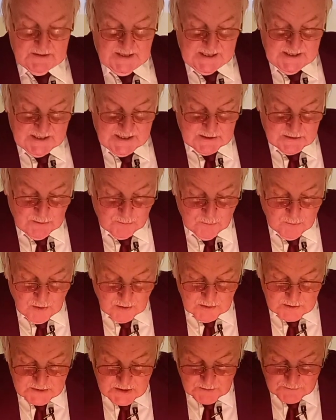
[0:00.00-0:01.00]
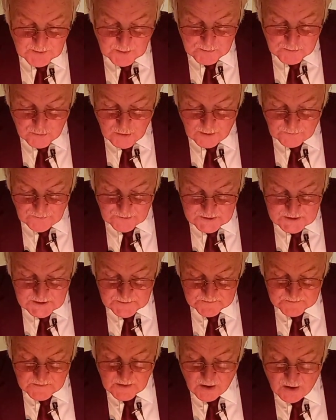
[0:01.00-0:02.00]
They says, the words of the prophets
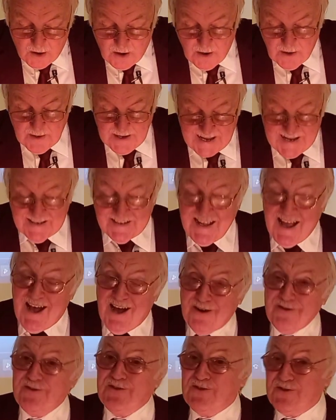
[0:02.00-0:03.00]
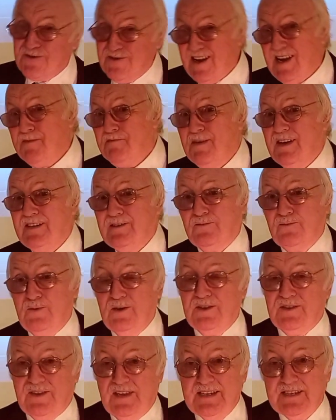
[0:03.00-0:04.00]
are in agreement
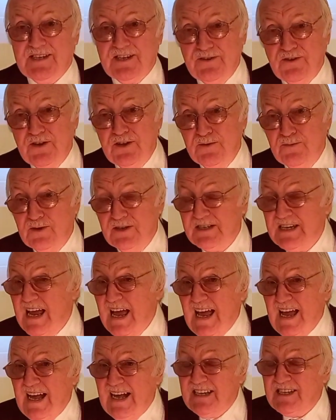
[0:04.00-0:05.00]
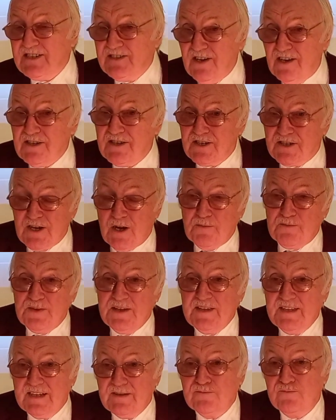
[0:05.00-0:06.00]
with this. In other words, it's not
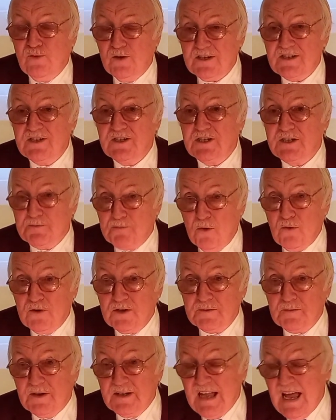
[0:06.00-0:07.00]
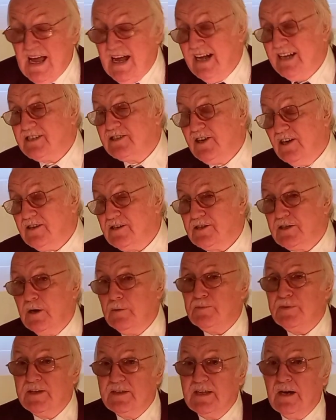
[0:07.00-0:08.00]
something that wasn't spoken about. It's not
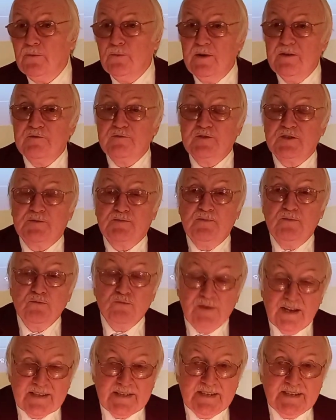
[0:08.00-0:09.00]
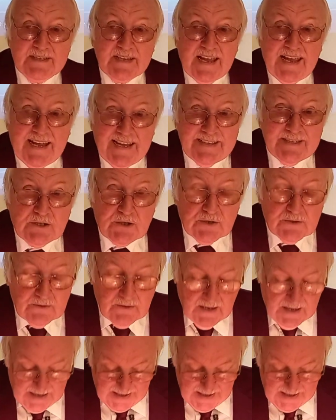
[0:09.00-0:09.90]
something that we've written it into.